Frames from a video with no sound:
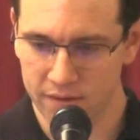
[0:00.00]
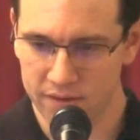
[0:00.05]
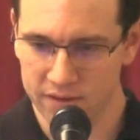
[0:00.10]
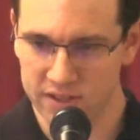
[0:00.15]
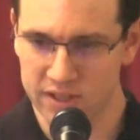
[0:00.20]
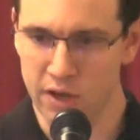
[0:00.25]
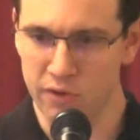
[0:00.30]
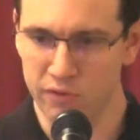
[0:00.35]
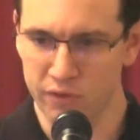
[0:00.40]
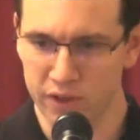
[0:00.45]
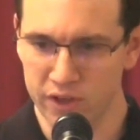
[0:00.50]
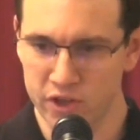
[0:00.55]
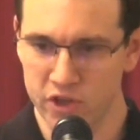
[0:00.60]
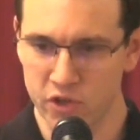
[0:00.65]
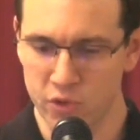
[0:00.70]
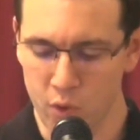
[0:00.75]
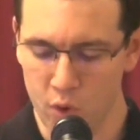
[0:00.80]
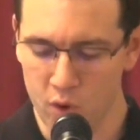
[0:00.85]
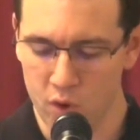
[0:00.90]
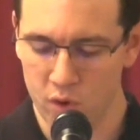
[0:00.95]
self
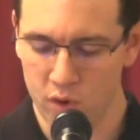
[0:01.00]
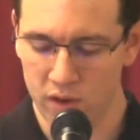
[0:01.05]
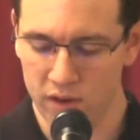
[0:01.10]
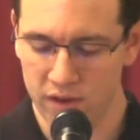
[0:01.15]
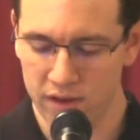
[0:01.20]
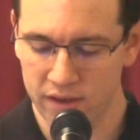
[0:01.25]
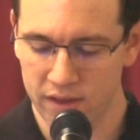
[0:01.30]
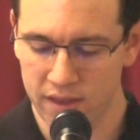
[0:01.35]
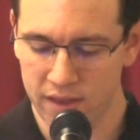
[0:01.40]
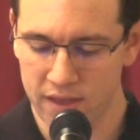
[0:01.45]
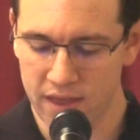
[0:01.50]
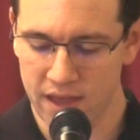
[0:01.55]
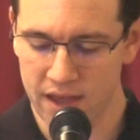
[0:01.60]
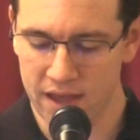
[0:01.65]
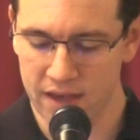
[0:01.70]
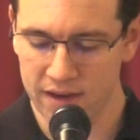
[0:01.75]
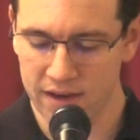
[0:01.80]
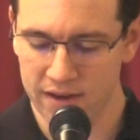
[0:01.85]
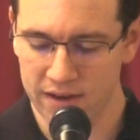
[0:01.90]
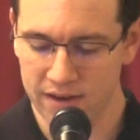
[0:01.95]
control
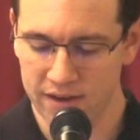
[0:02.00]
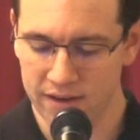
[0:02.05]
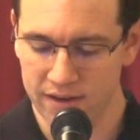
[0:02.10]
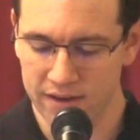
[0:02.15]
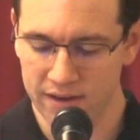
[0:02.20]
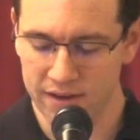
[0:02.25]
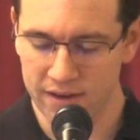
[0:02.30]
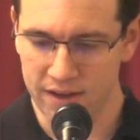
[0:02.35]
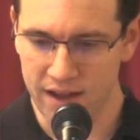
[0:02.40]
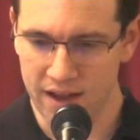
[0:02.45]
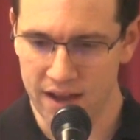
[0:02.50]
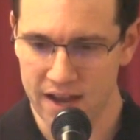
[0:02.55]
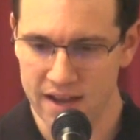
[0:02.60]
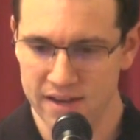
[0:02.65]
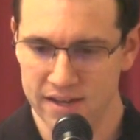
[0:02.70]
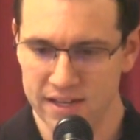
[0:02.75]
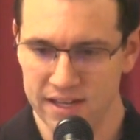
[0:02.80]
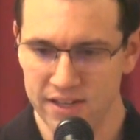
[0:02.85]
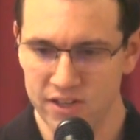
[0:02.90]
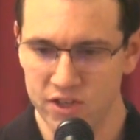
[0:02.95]
that
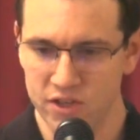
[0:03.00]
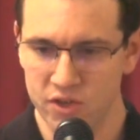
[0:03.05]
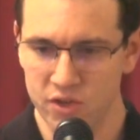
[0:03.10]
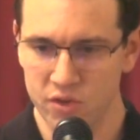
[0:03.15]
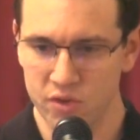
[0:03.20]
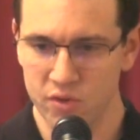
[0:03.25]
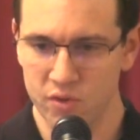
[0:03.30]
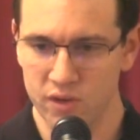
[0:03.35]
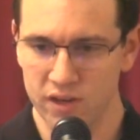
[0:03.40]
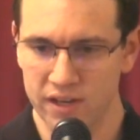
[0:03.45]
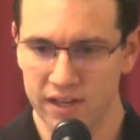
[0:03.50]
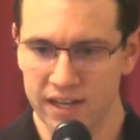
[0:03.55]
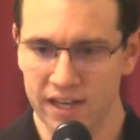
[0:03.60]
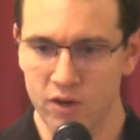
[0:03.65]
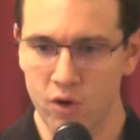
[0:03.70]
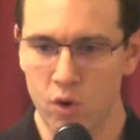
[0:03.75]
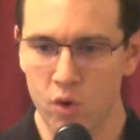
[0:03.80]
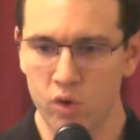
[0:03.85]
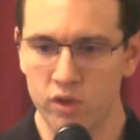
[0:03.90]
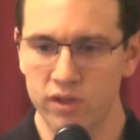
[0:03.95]
I need to
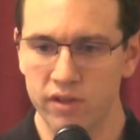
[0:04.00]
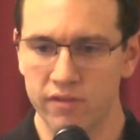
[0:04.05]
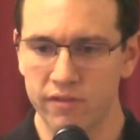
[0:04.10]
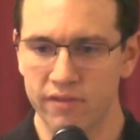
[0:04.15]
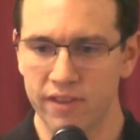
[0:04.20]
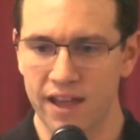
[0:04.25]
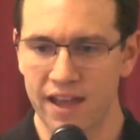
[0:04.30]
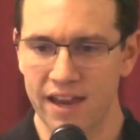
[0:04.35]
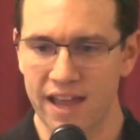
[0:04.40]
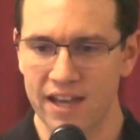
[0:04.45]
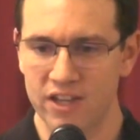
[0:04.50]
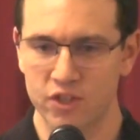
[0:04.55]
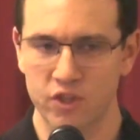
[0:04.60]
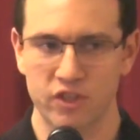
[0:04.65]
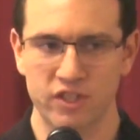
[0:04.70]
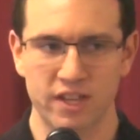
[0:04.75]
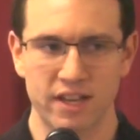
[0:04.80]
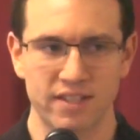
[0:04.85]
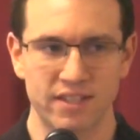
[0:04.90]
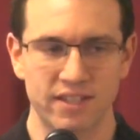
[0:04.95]
get a hold of that
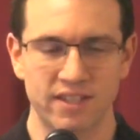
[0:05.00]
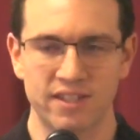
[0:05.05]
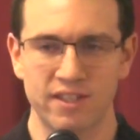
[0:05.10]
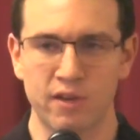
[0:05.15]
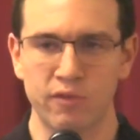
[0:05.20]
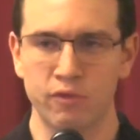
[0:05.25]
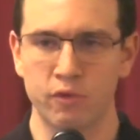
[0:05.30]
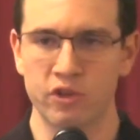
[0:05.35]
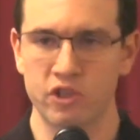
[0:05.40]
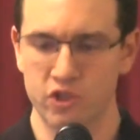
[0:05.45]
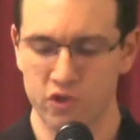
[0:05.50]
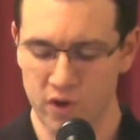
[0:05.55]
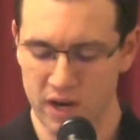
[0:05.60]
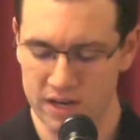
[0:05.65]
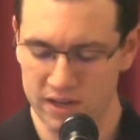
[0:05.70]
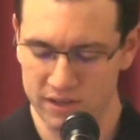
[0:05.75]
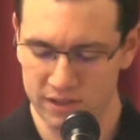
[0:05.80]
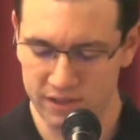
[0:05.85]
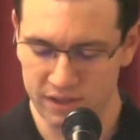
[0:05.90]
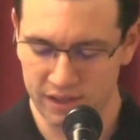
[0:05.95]
exercises self
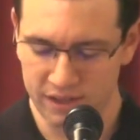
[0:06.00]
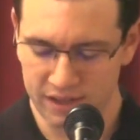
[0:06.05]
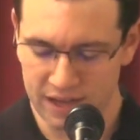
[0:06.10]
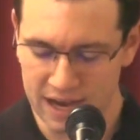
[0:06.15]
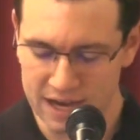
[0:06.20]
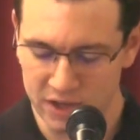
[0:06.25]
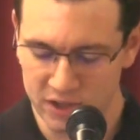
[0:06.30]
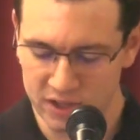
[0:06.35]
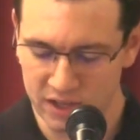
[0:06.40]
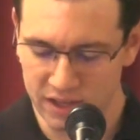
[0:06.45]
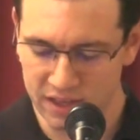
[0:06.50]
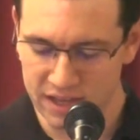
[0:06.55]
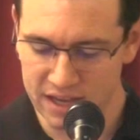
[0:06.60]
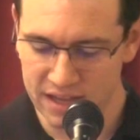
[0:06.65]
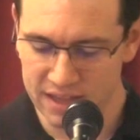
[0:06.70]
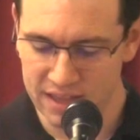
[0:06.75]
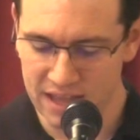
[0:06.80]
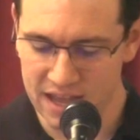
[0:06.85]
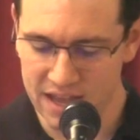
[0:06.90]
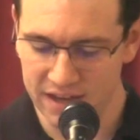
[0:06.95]
restraint. I used to
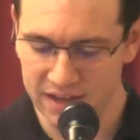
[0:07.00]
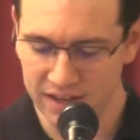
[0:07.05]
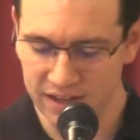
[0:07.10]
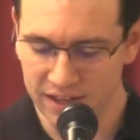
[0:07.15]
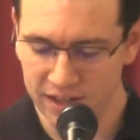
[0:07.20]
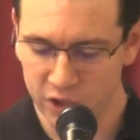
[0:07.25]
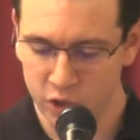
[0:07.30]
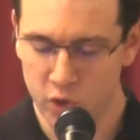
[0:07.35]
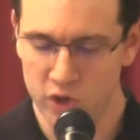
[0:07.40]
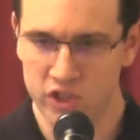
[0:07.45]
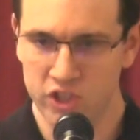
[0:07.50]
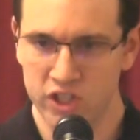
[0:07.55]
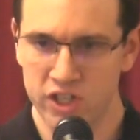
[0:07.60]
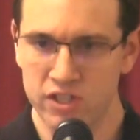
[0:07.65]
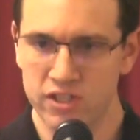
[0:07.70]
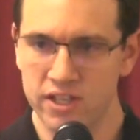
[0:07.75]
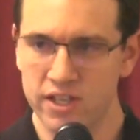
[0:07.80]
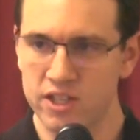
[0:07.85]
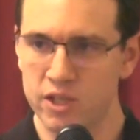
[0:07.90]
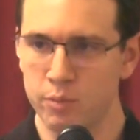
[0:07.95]
think that
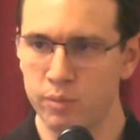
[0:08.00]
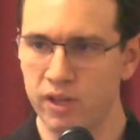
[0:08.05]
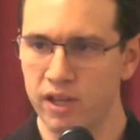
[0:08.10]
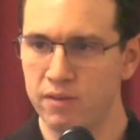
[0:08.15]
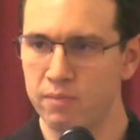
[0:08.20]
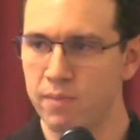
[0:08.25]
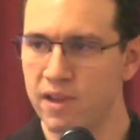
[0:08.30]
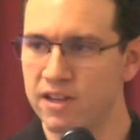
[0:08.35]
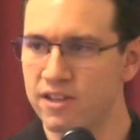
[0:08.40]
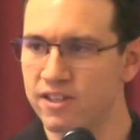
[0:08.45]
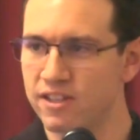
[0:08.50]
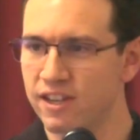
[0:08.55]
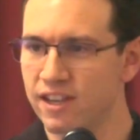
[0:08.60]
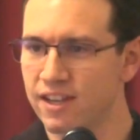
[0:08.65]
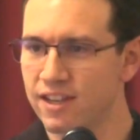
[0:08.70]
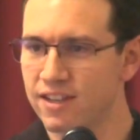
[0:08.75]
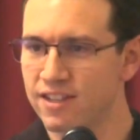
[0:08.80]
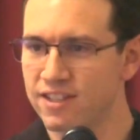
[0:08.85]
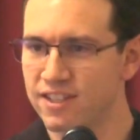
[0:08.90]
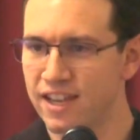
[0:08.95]
Christian discipline meant
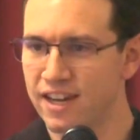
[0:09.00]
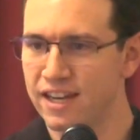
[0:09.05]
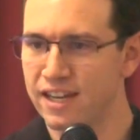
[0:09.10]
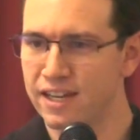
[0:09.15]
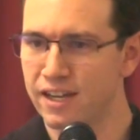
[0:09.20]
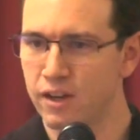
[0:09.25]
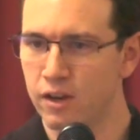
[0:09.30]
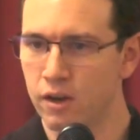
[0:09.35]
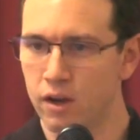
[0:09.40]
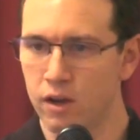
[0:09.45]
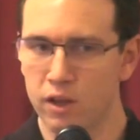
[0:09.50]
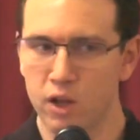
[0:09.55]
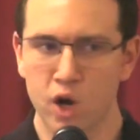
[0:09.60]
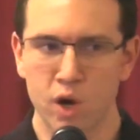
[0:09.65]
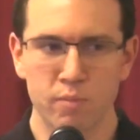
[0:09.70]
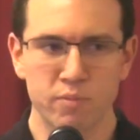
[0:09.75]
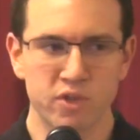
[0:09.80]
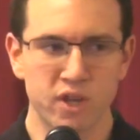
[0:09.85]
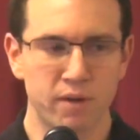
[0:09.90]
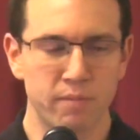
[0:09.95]
setting
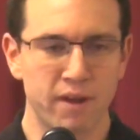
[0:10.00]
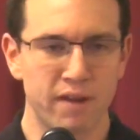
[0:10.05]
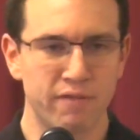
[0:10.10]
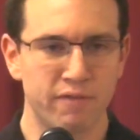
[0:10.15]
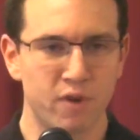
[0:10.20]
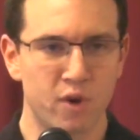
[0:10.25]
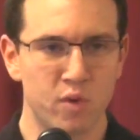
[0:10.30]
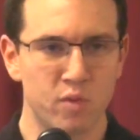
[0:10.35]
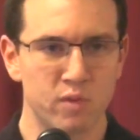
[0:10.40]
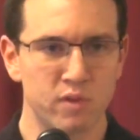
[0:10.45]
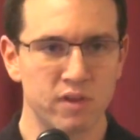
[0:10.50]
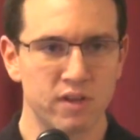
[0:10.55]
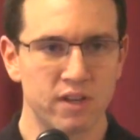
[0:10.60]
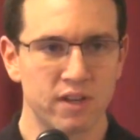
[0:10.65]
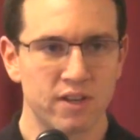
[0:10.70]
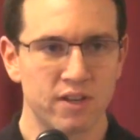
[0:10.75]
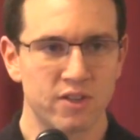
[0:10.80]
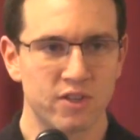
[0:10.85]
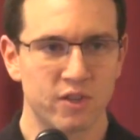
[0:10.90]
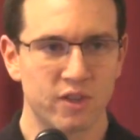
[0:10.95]
alarms on my phone
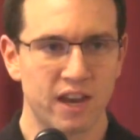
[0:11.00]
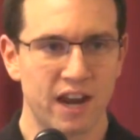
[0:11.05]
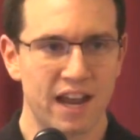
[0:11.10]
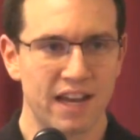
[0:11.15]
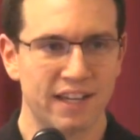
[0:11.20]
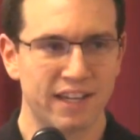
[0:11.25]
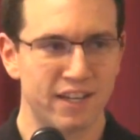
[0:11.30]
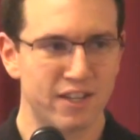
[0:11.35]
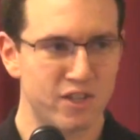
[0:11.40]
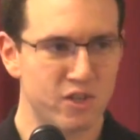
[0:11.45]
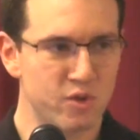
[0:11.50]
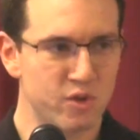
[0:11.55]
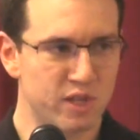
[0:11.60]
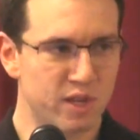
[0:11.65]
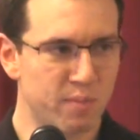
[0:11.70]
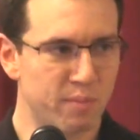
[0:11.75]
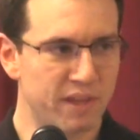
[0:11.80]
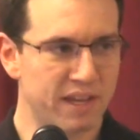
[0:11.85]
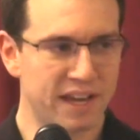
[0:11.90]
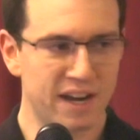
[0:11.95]
so that I can do
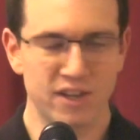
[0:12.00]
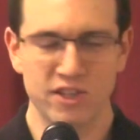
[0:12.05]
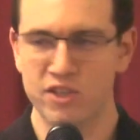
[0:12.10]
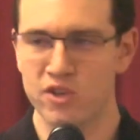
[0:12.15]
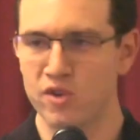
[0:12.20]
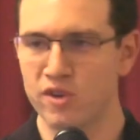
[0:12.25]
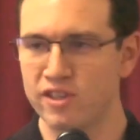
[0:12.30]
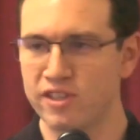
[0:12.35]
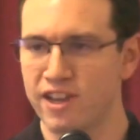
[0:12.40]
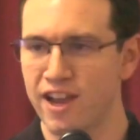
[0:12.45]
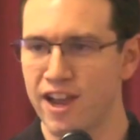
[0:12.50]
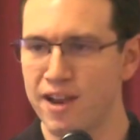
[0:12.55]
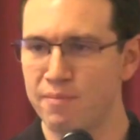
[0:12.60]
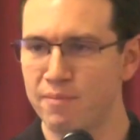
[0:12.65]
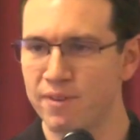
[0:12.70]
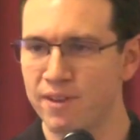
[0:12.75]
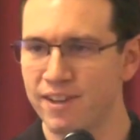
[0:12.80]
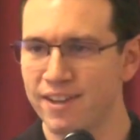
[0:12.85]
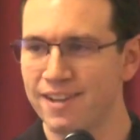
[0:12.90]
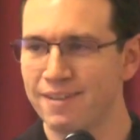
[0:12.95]
something at a certain
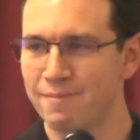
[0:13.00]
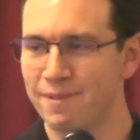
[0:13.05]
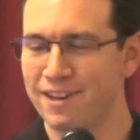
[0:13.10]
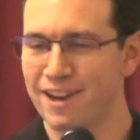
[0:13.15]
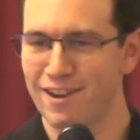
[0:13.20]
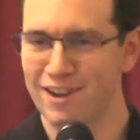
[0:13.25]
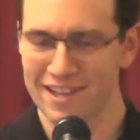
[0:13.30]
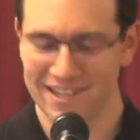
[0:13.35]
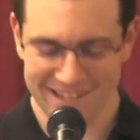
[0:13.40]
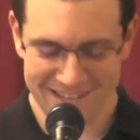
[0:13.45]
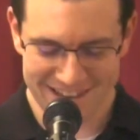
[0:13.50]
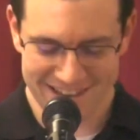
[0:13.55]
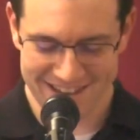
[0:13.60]
time. But now I see